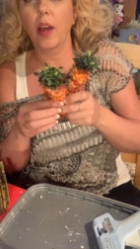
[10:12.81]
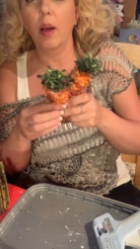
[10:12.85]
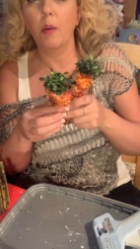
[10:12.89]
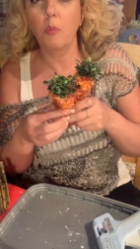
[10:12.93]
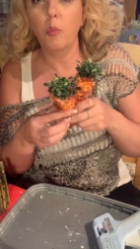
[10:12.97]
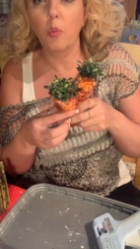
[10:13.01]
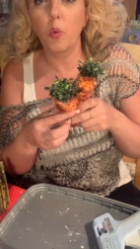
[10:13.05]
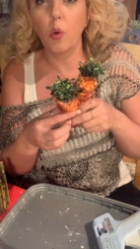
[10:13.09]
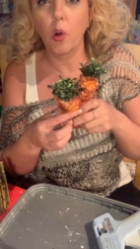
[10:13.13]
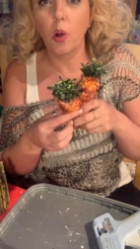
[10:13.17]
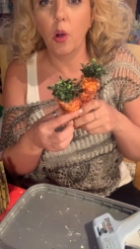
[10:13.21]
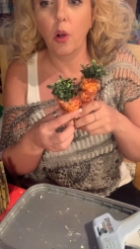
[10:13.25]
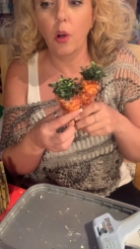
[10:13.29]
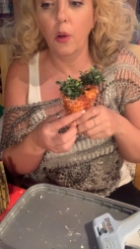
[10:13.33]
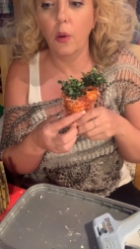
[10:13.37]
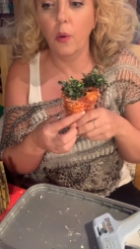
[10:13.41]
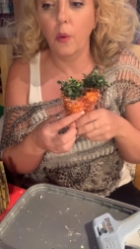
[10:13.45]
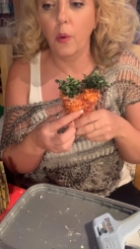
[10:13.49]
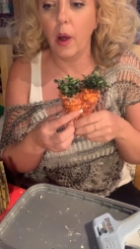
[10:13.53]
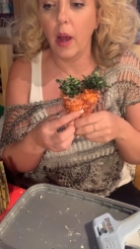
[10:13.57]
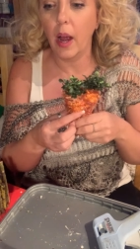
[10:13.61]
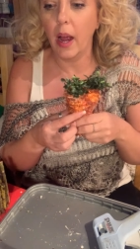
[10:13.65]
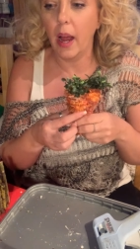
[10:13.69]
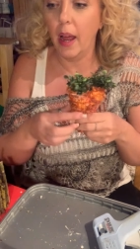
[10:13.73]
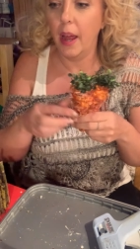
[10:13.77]
and
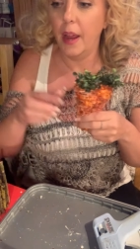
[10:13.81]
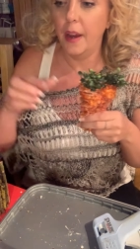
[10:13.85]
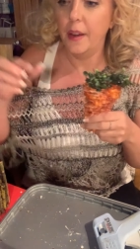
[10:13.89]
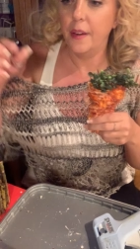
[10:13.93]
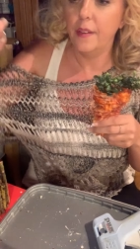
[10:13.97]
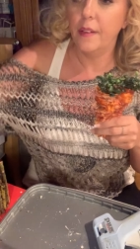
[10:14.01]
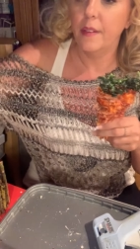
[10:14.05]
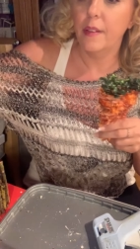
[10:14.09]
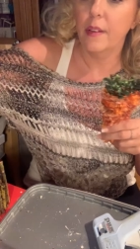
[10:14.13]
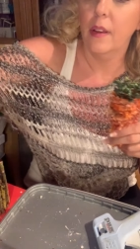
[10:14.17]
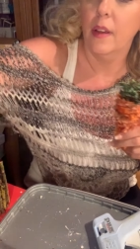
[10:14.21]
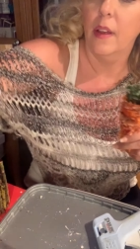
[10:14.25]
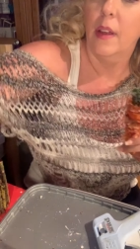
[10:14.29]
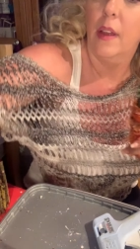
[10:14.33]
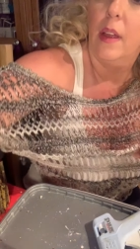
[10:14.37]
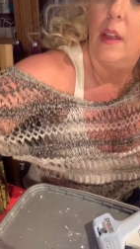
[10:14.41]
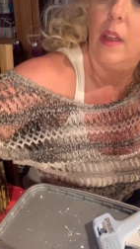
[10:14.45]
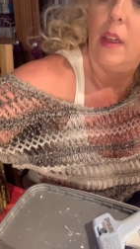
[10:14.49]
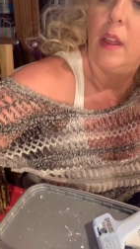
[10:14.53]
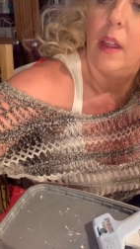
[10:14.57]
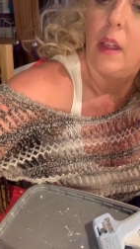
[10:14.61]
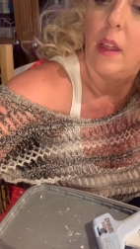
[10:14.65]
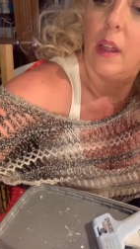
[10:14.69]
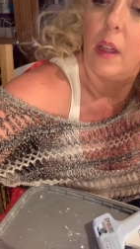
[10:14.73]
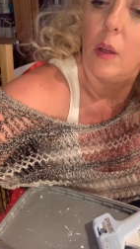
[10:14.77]
wool, and
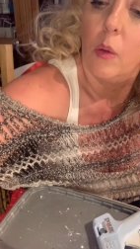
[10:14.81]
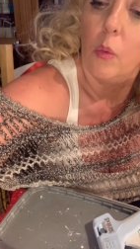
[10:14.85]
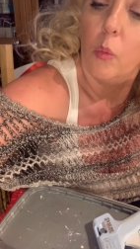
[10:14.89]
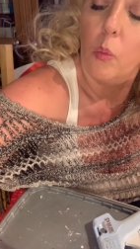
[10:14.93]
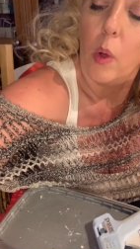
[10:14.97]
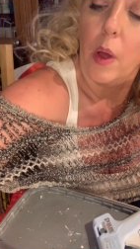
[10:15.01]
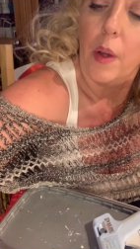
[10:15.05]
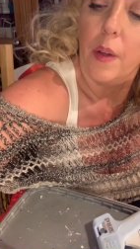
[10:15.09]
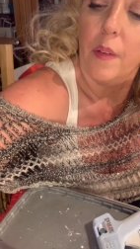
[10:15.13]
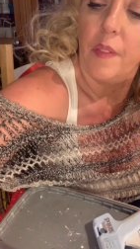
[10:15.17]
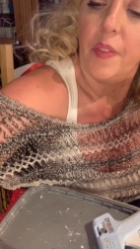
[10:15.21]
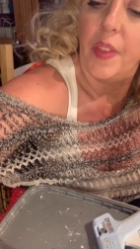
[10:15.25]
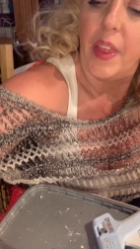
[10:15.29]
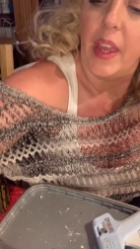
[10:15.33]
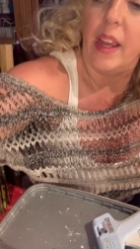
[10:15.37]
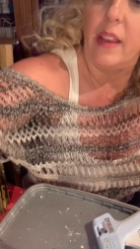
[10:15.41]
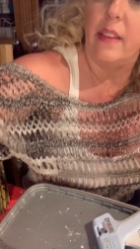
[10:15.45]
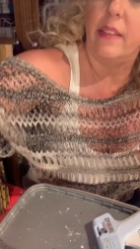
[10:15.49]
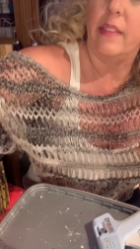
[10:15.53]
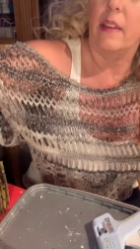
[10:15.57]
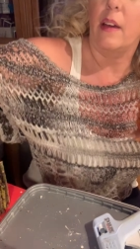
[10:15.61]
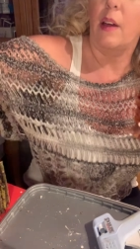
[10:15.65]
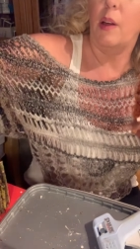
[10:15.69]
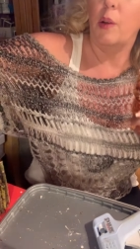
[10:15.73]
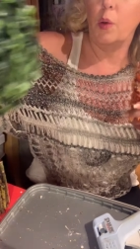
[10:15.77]
one of these
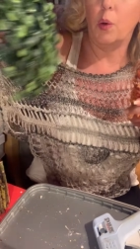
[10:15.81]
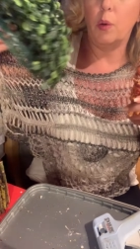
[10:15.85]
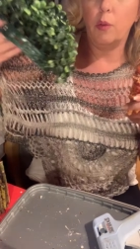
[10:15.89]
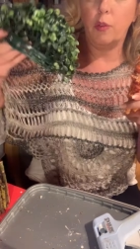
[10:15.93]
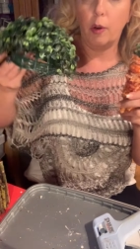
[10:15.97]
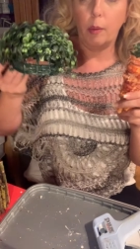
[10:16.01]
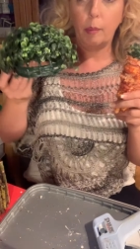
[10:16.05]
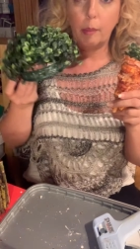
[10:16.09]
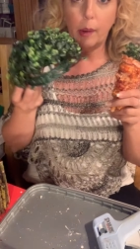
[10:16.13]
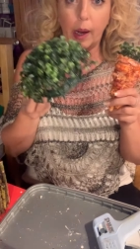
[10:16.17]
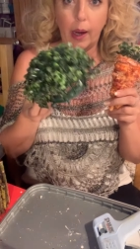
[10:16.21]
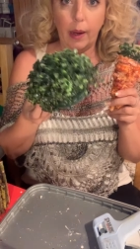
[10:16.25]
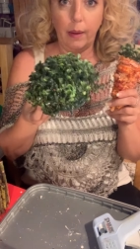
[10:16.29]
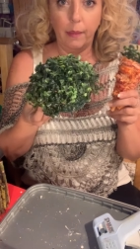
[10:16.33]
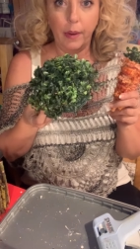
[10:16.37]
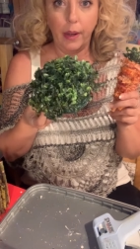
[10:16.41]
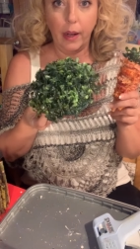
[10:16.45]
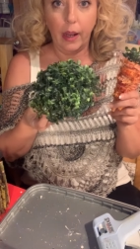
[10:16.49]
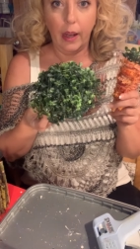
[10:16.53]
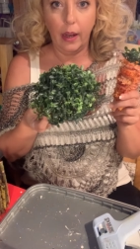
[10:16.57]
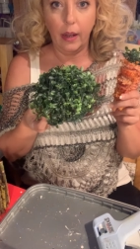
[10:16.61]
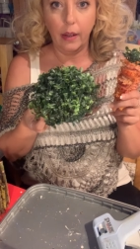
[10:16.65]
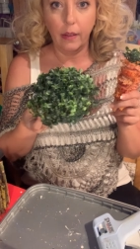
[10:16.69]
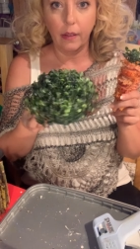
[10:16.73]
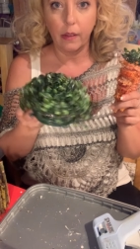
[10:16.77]
that I got from
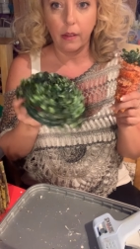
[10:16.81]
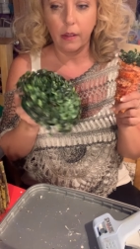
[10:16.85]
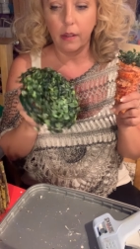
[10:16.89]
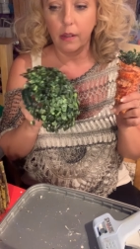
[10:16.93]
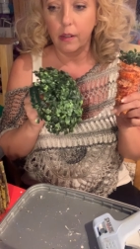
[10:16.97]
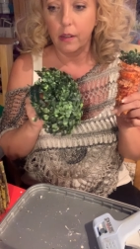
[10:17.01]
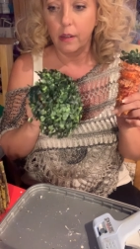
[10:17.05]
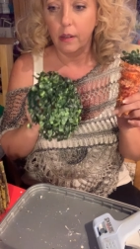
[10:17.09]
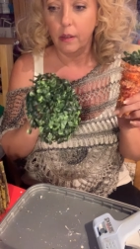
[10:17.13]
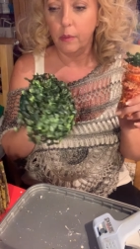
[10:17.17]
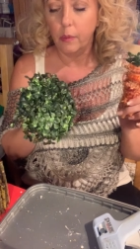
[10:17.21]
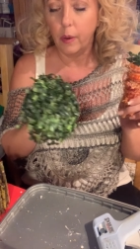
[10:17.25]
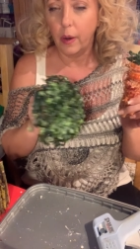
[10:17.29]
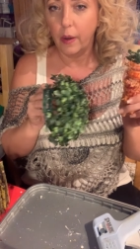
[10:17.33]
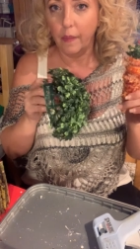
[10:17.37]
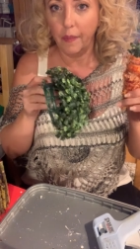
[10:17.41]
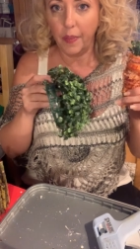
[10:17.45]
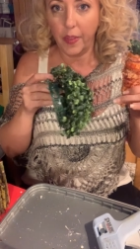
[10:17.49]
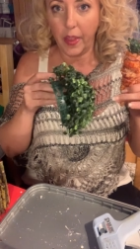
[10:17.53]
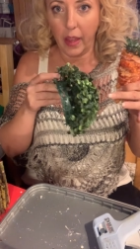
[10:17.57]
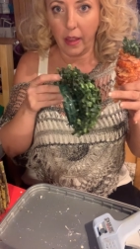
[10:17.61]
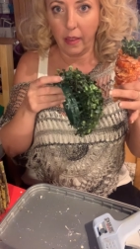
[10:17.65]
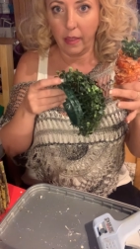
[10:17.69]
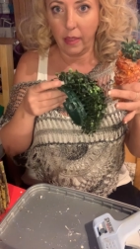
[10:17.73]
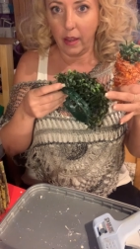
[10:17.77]
Poundland.
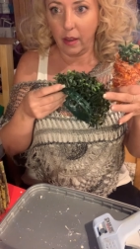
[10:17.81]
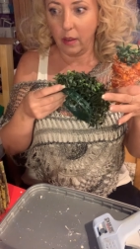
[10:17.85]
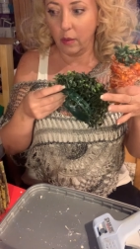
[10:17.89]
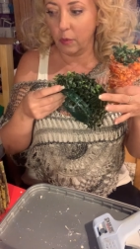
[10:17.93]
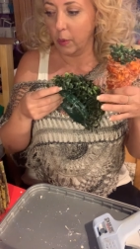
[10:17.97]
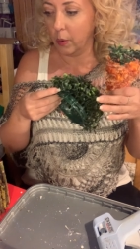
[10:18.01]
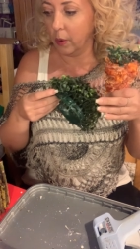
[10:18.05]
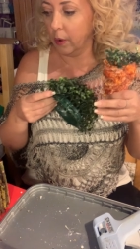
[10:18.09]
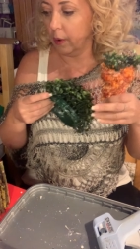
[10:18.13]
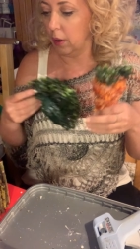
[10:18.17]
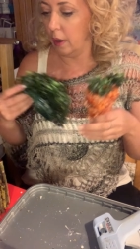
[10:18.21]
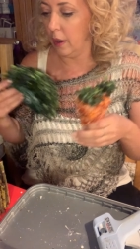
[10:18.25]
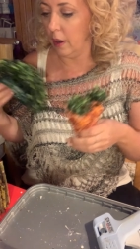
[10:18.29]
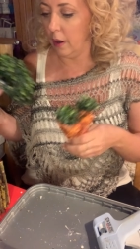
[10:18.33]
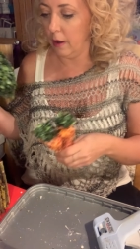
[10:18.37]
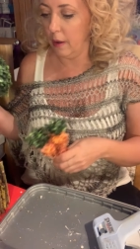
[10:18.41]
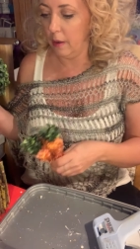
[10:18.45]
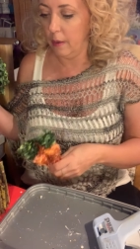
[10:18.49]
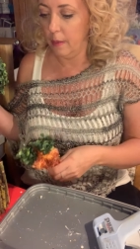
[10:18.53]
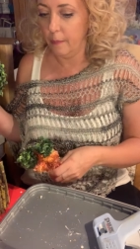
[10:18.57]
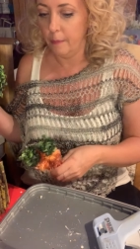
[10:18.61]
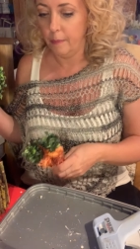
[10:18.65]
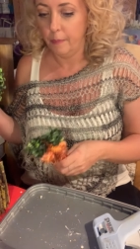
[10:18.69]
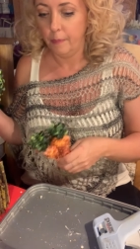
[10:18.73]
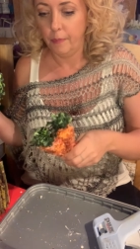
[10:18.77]
These were
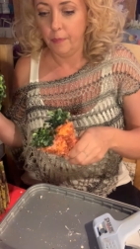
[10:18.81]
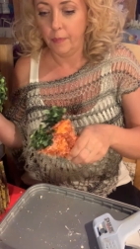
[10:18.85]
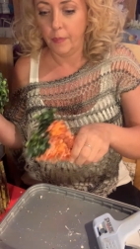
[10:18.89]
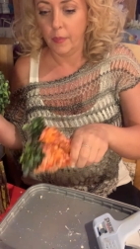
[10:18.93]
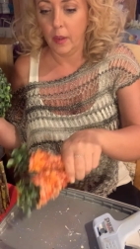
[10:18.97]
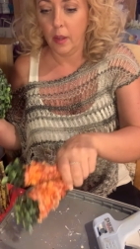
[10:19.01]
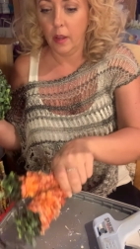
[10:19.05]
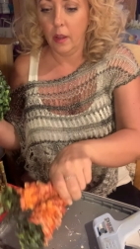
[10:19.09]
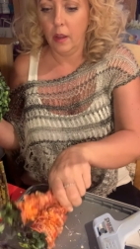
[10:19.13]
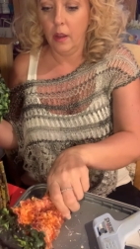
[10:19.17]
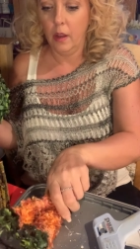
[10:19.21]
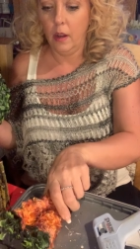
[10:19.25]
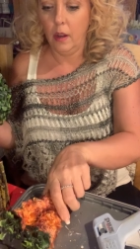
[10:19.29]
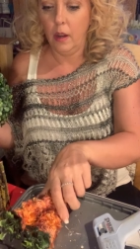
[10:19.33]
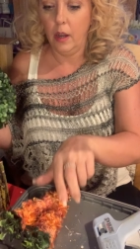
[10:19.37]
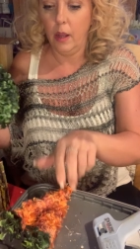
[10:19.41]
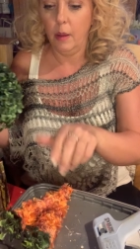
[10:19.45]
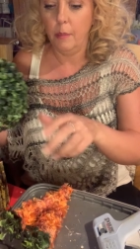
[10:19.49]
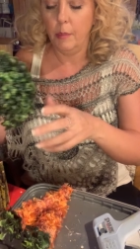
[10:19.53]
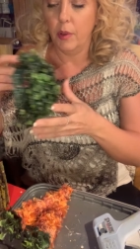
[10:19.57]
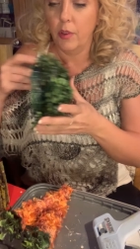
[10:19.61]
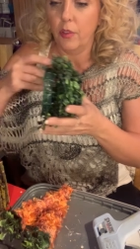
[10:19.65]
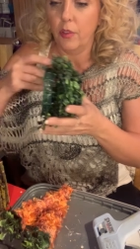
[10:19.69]
let me